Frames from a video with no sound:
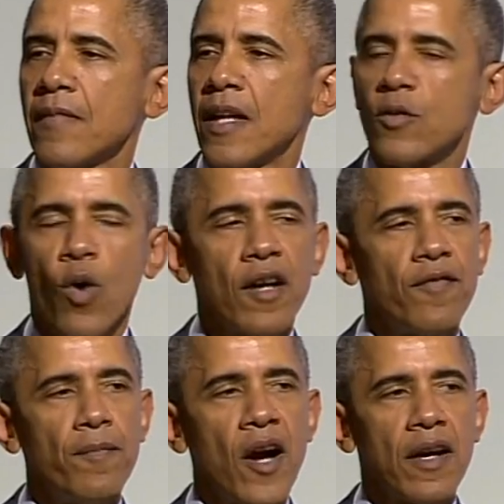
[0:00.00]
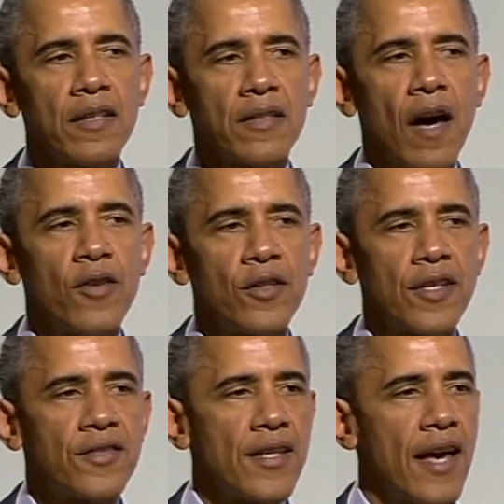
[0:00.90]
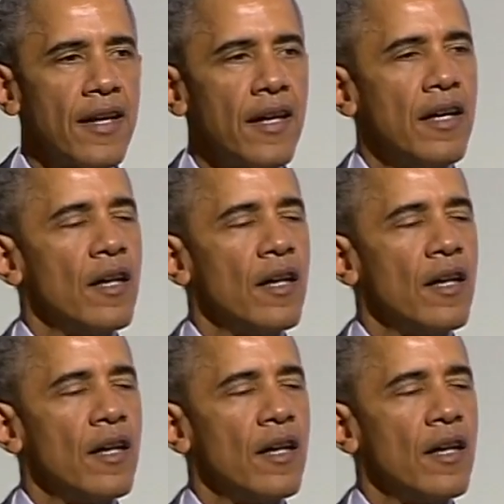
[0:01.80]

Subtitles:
As one of America's governors has said,